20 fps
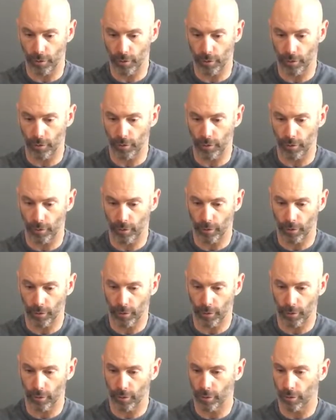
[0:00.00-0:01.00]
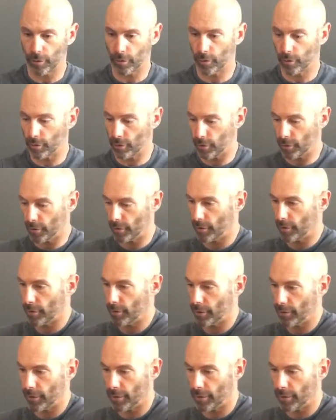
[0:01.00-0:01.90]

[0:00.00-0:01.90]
(no one is talking)